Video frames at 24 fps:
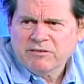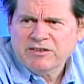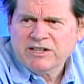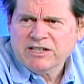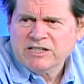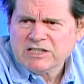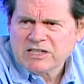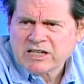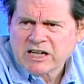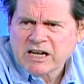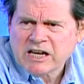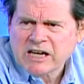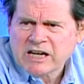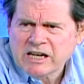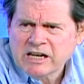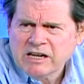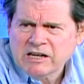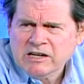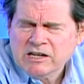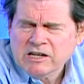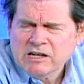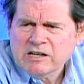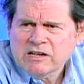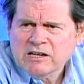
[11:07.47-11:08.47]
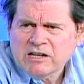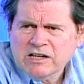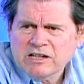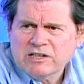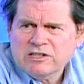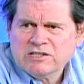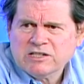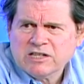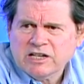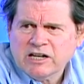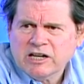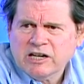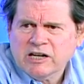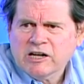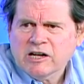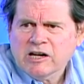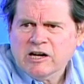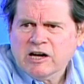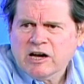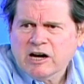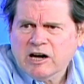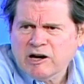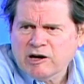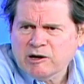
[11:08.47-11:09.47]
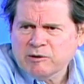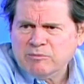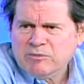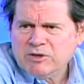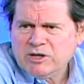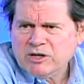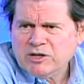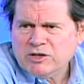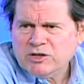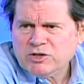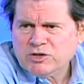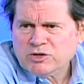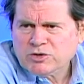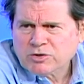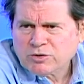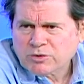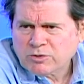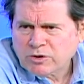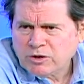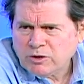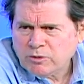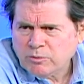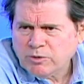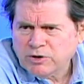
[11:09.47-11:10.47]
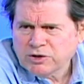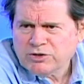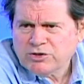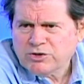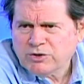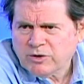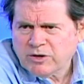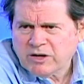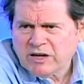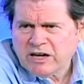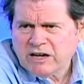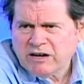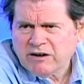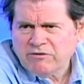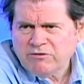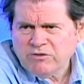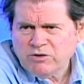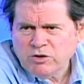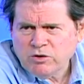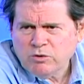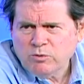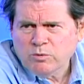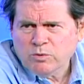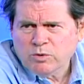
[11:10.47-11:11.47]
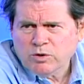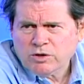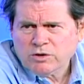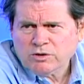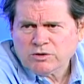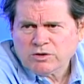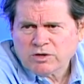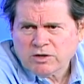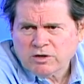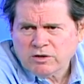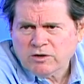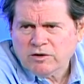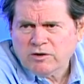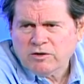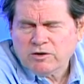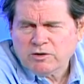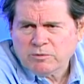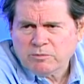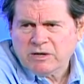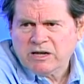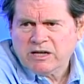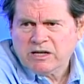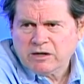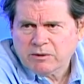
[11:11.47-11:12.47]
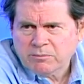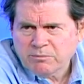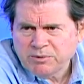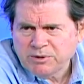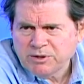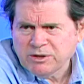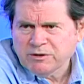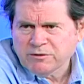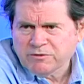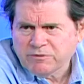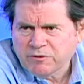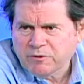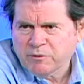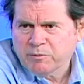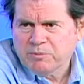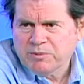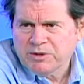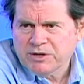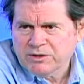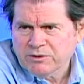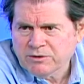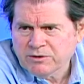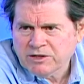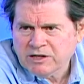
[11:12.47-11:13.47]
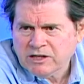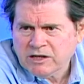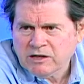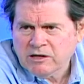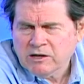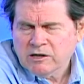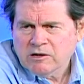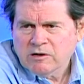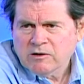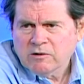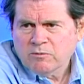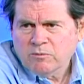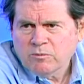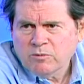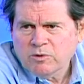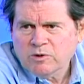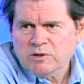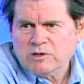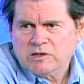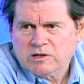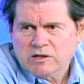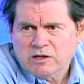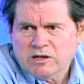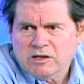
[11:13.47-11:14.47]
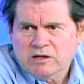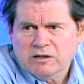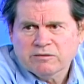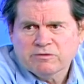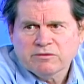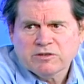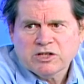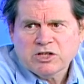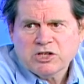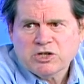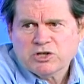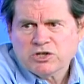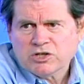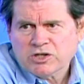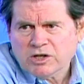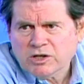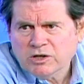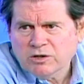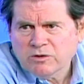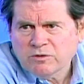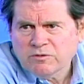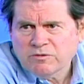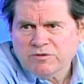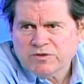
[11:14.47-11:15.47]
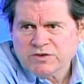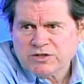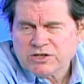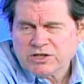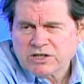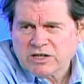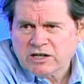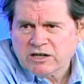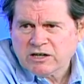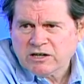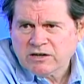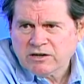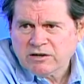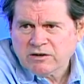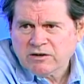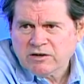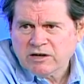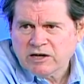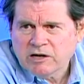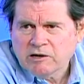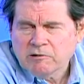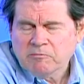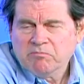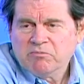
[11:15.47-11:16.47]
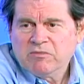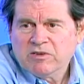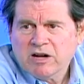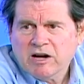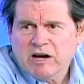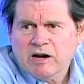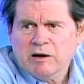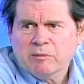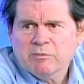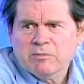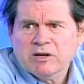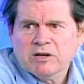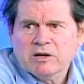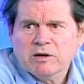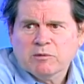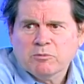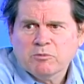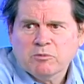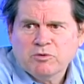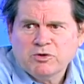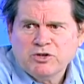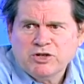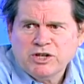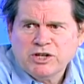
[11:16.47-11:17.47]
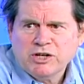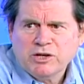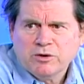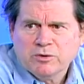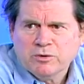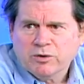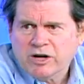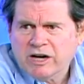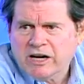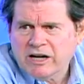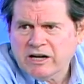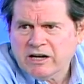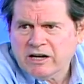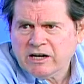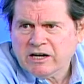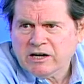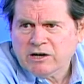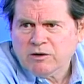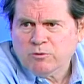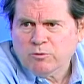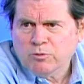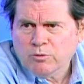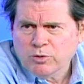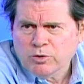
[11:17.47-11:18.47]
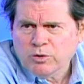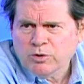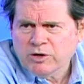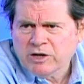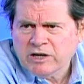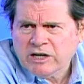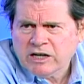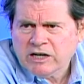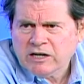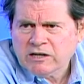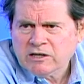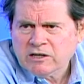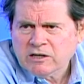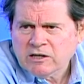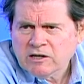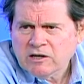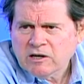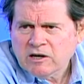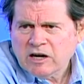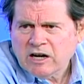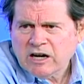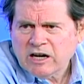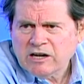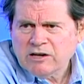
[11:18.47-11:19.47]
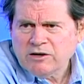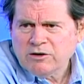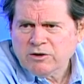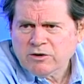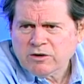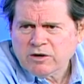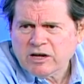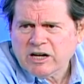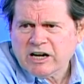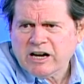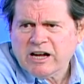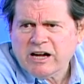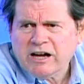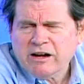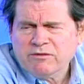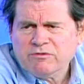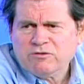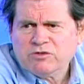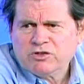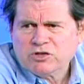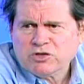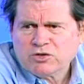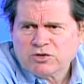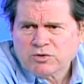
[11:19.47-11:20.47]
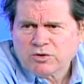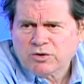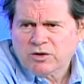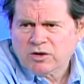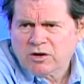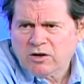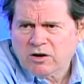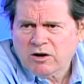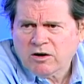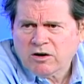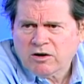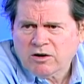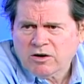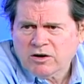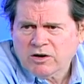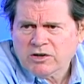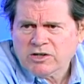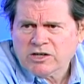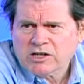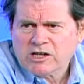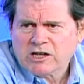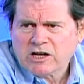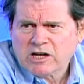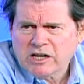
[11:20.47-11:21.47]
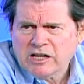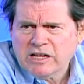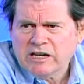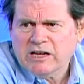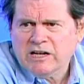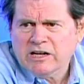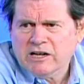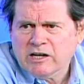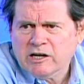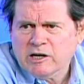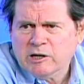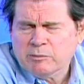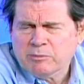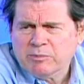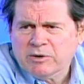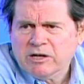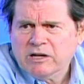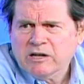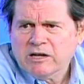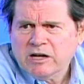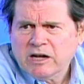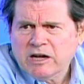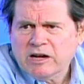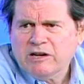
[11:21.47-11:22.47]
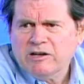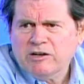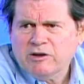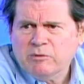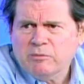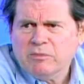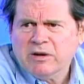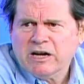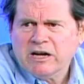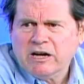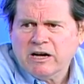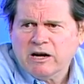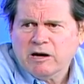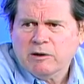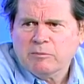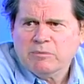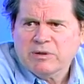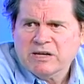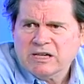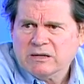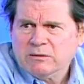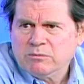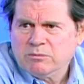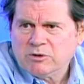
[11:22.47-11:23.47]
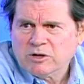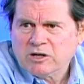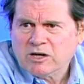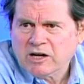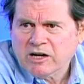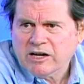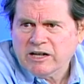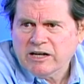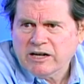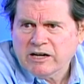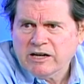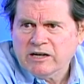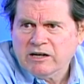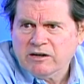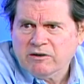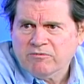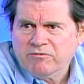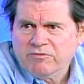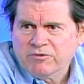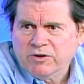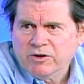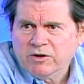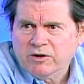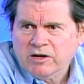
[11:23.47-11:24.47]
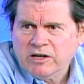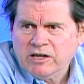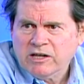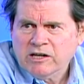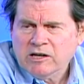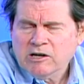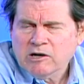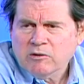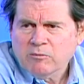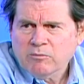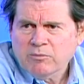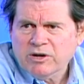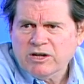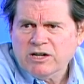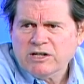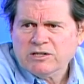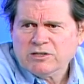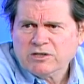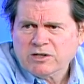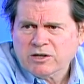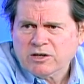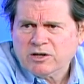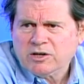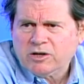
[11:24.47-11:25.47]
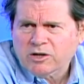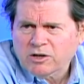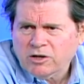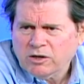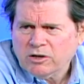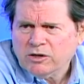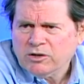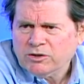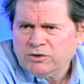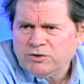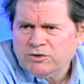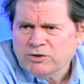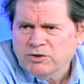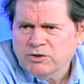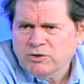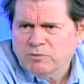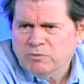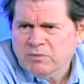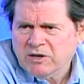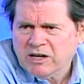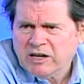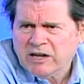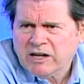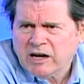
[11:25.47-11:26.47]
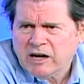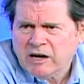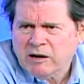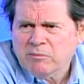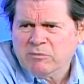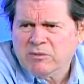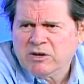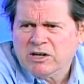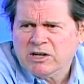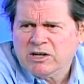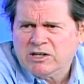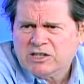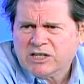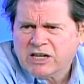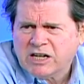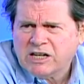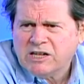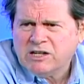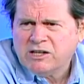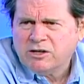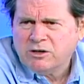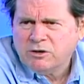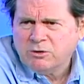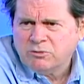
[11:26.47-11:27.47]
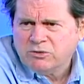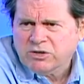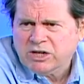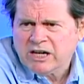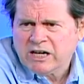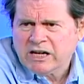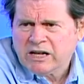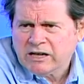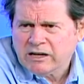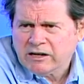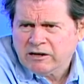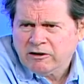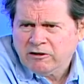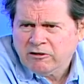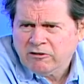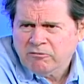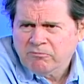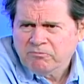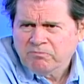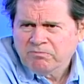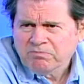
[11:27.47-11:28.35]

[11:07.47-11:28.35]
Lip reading: It's hate. It's saying, I'm going to destroy what you have. You worked hard to make a beautiful building with lovely stone facade on it. I'm going to degrade it and ruin it. And you're going to have to struggle hard to clean it up. And you may not be able to clean it up fully, but it's going to cost you money. I'm going to take you down.